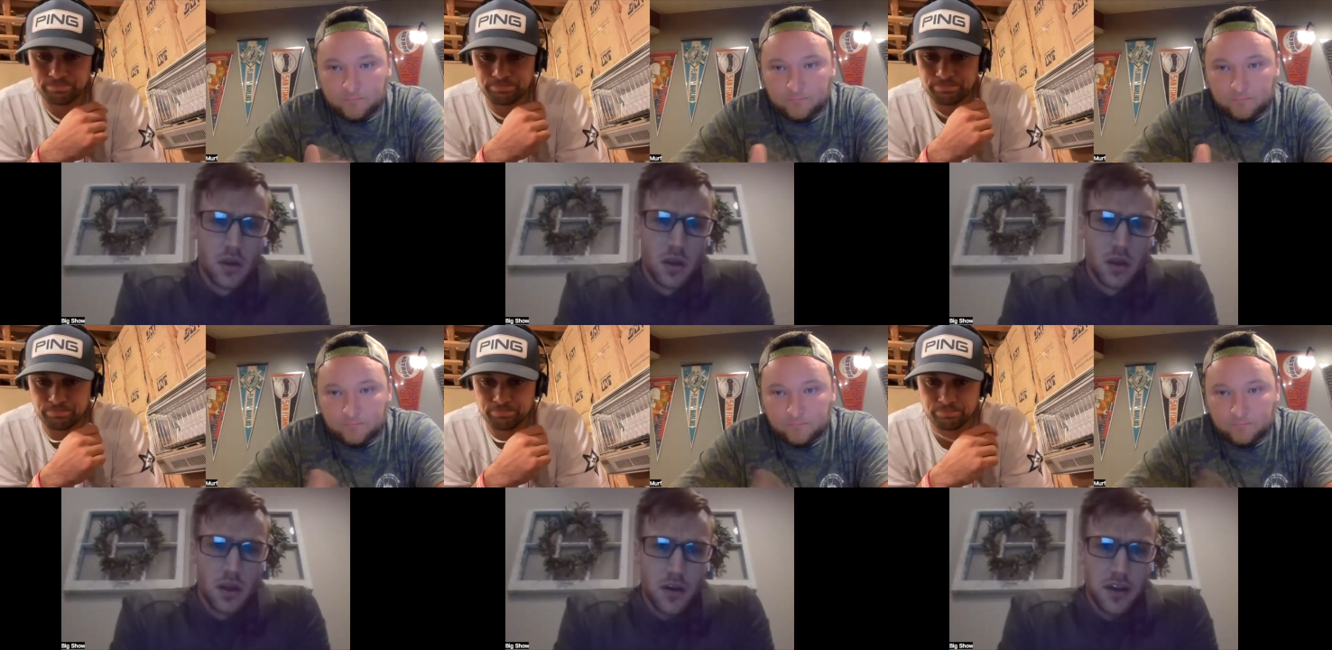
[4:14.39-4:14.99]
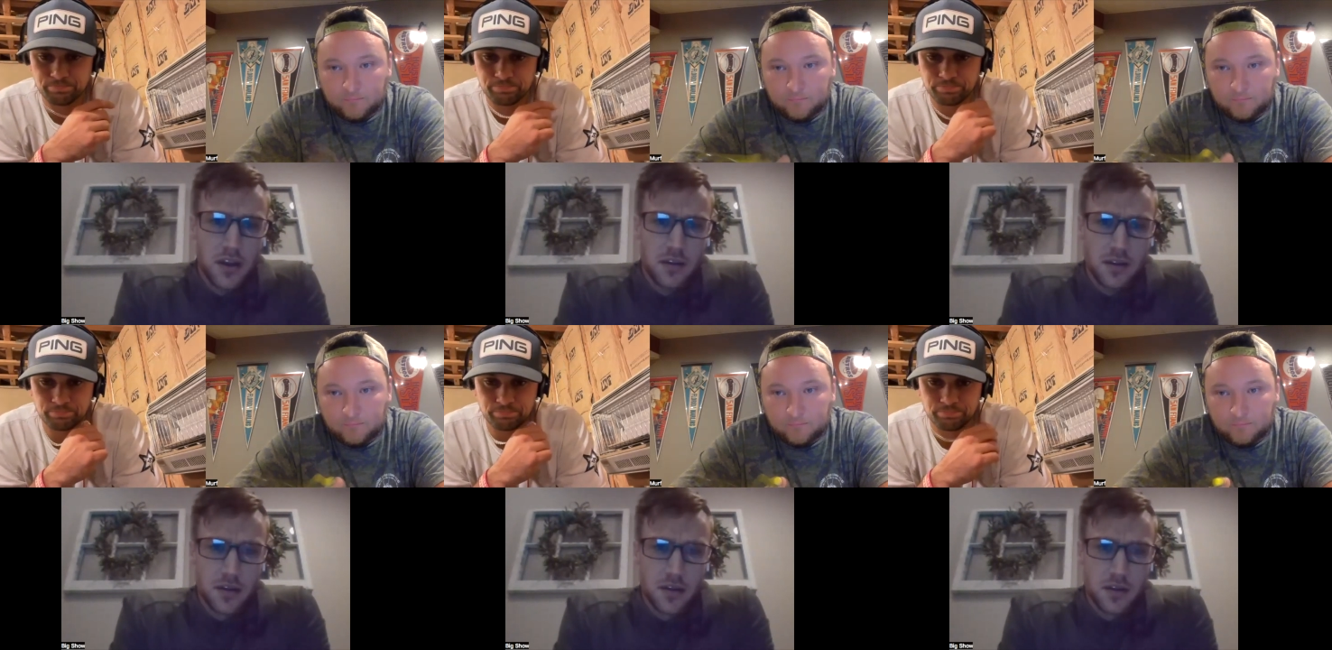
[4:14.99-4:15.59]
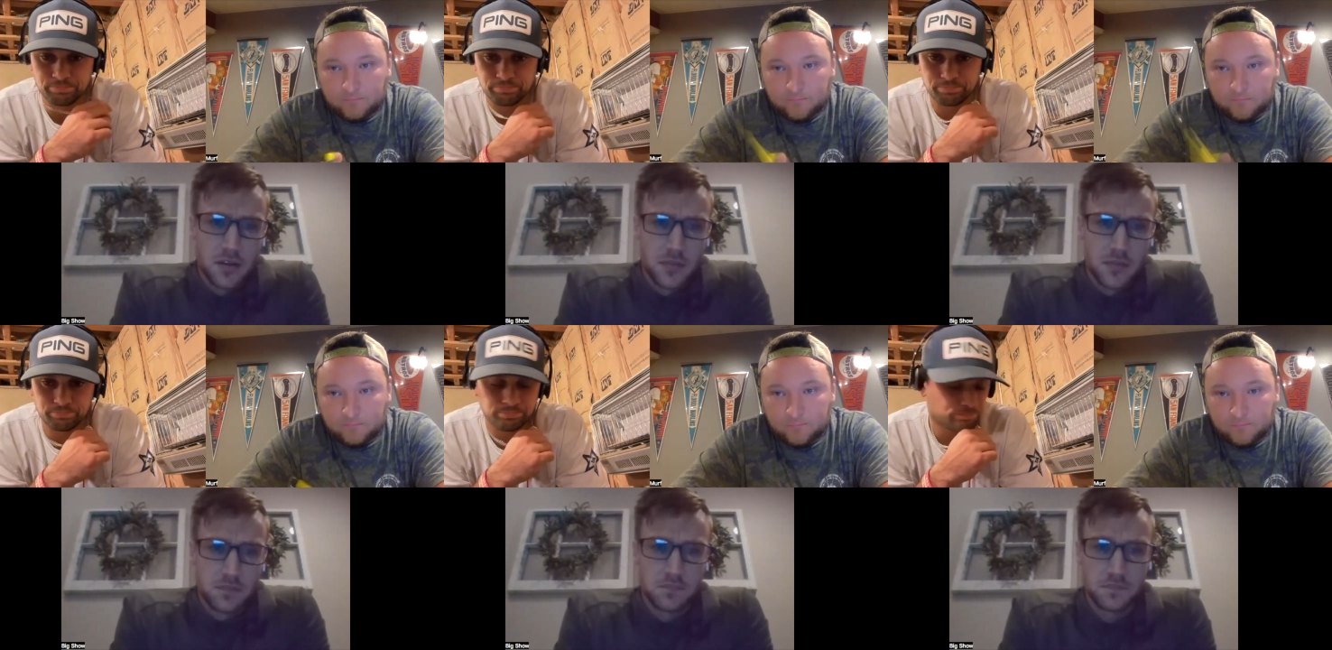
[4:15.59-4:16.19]
Speaker 1: All right. Um,
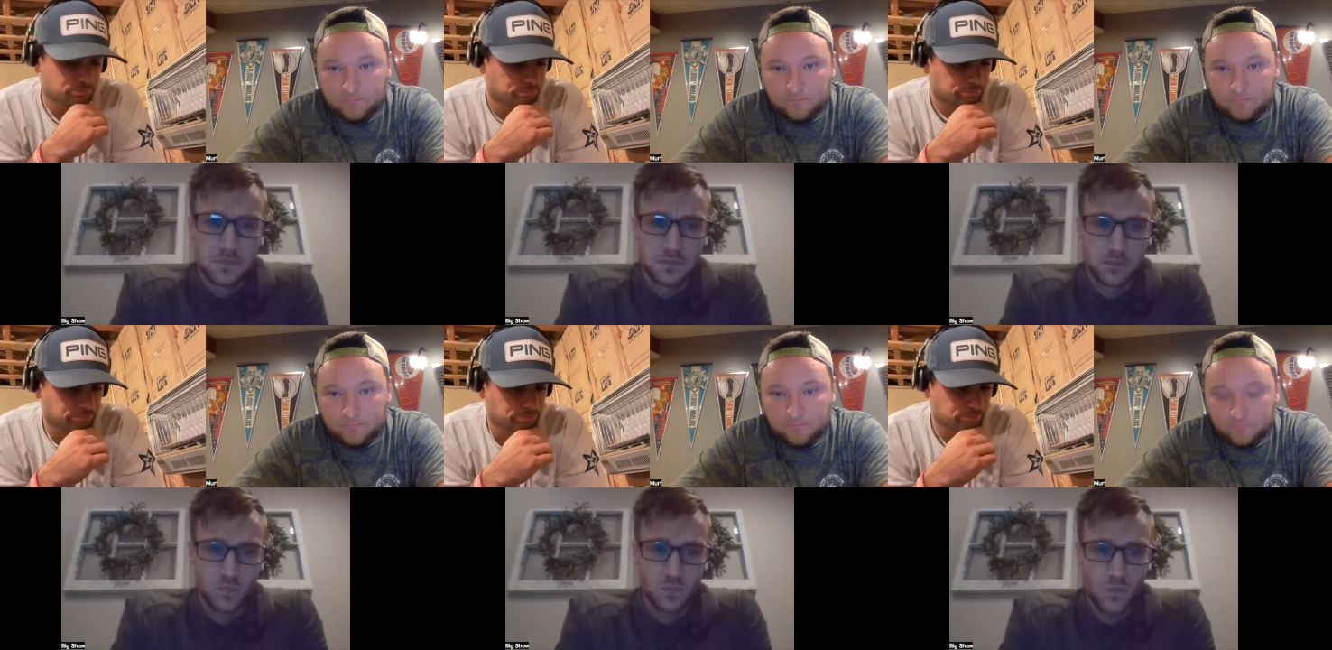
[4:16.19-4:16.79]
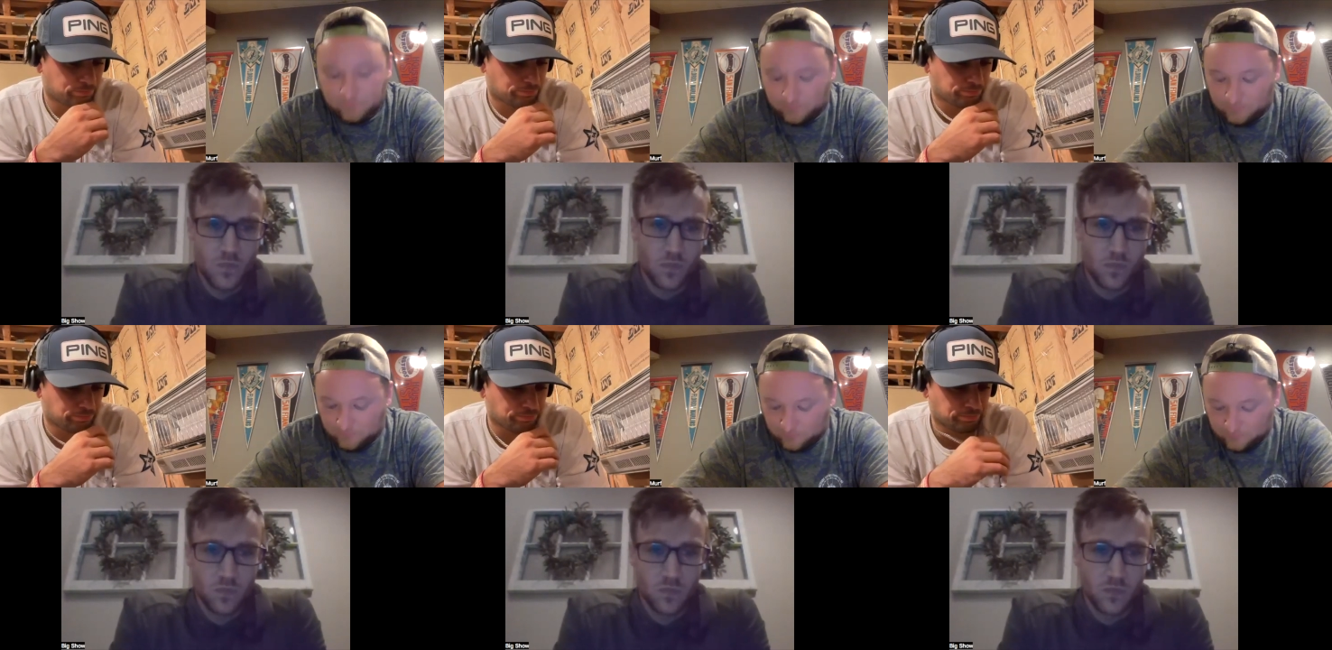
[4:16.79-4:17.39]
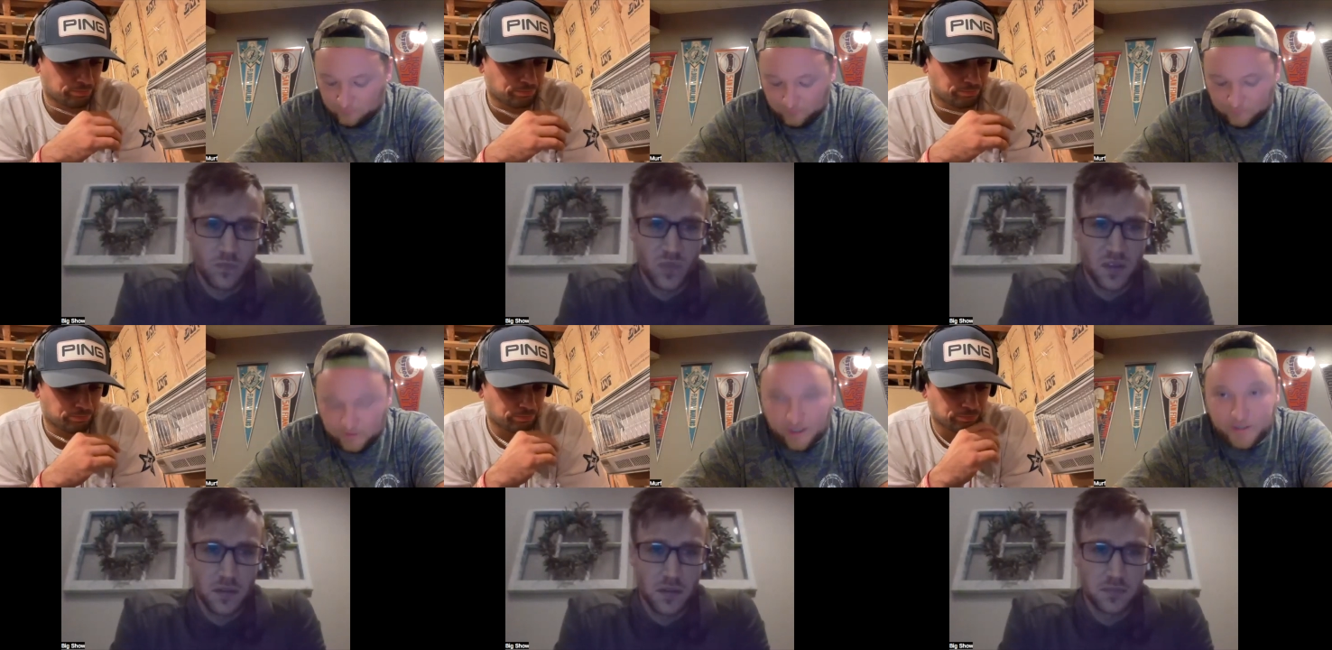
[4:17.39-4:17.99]
hmm.
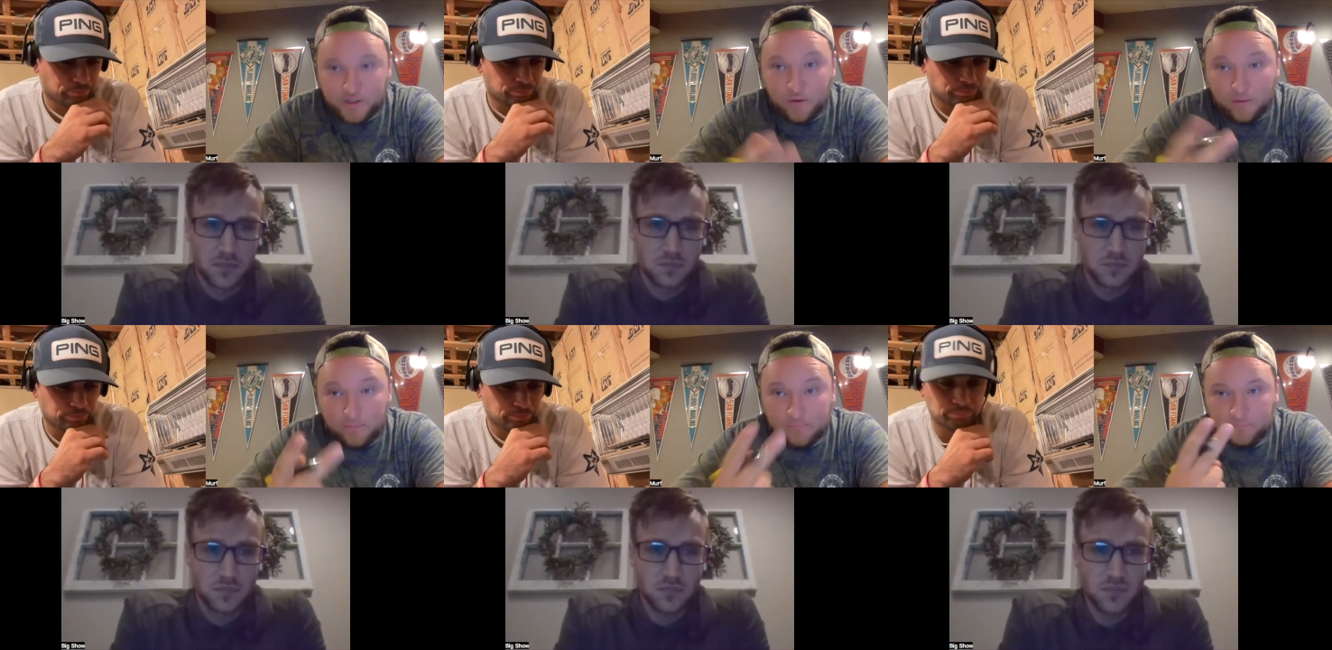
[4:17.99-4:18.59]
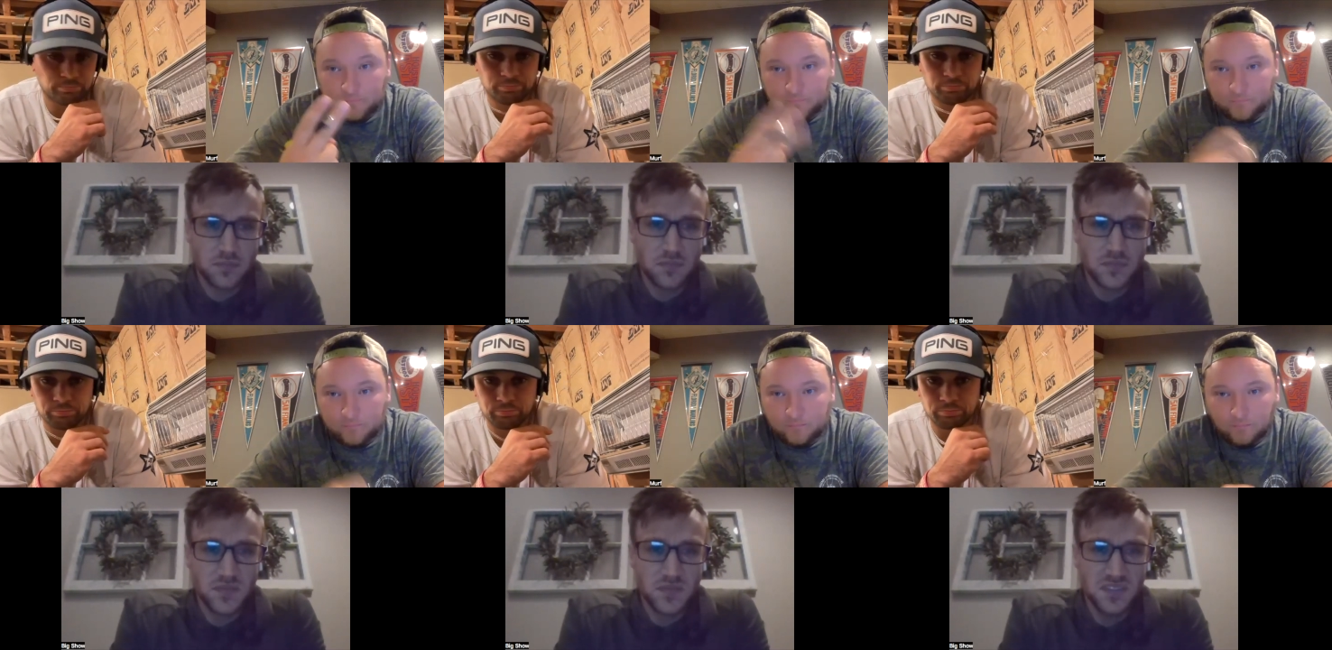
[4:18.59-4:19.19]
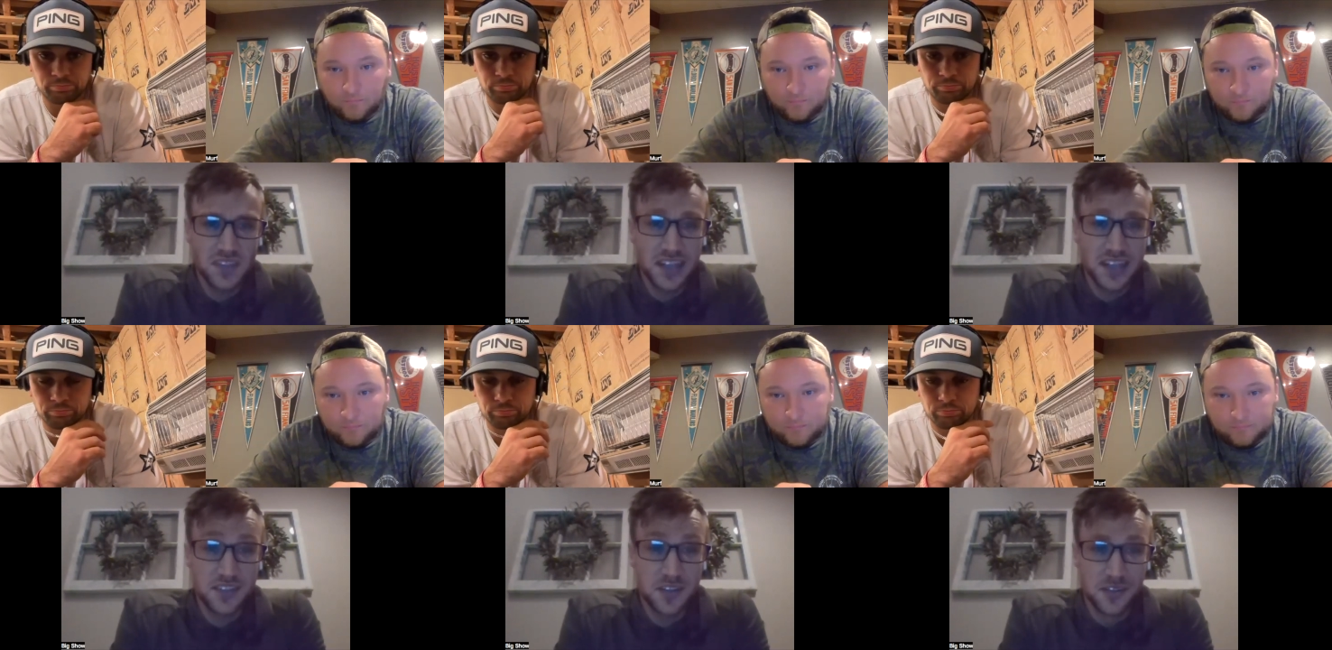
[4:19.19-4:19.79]
You got two of them. I get
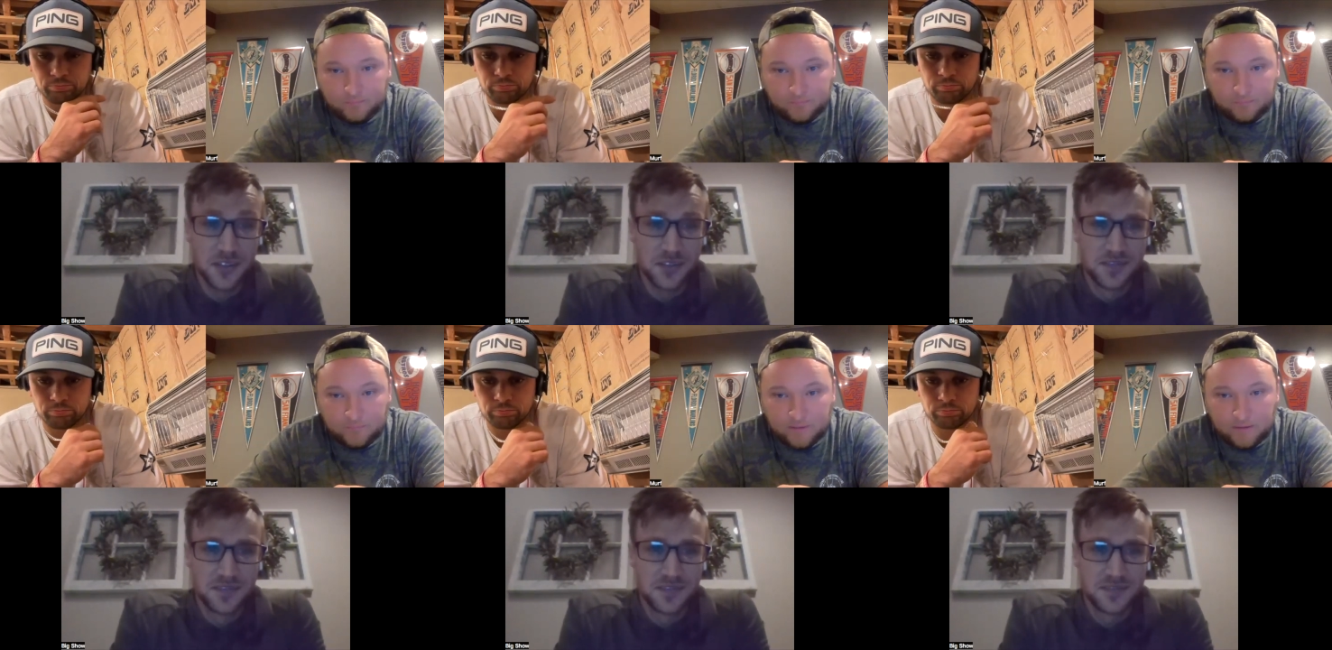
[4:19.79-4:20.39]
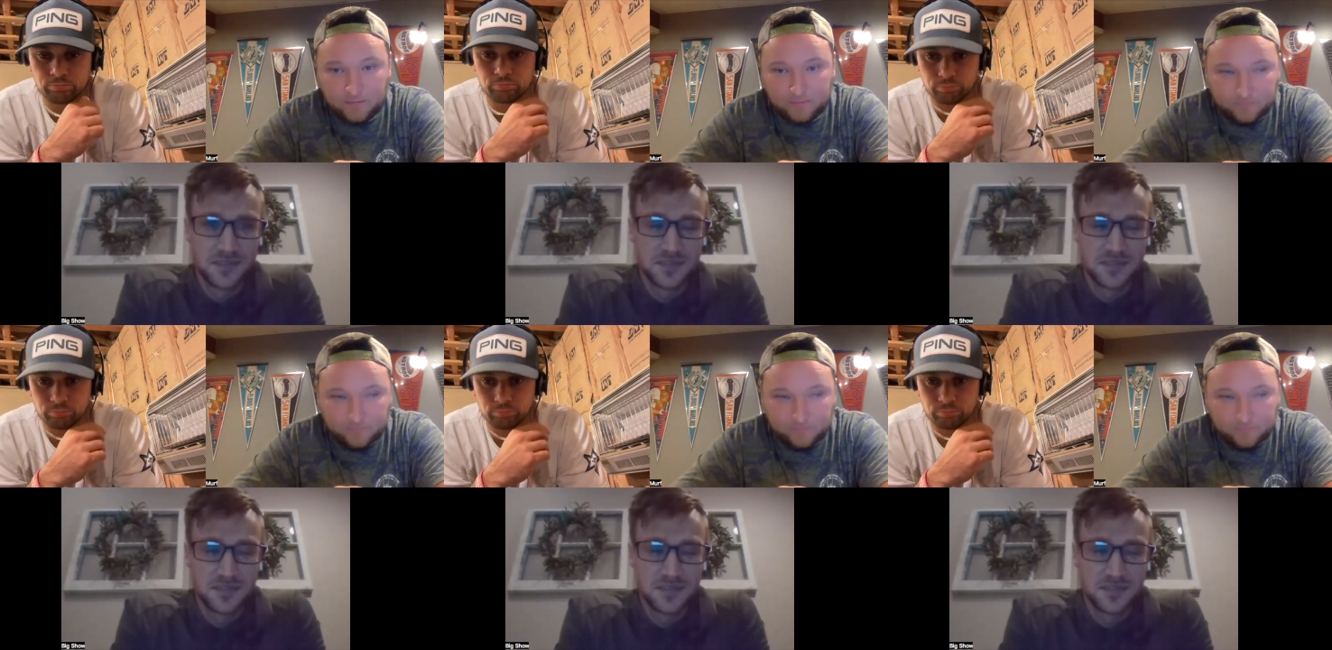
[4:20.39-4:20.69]
two. Yep.